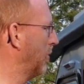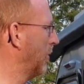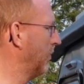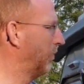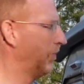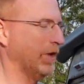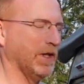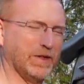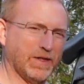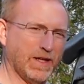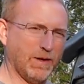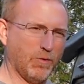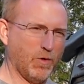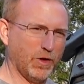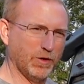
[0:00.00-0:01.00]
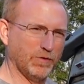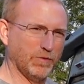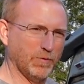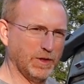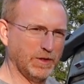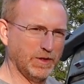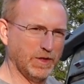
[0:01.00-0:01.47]
prevent that water
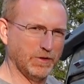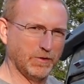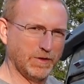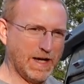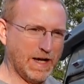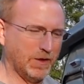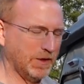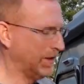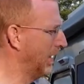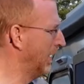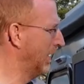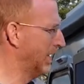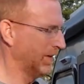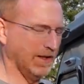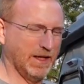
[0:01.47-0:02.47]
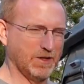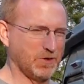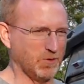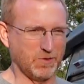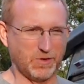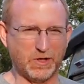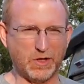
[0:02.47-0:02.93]
from running in their galley. The
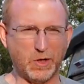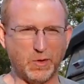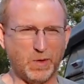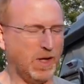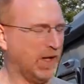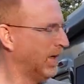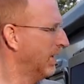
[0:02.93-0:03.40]
answer is no.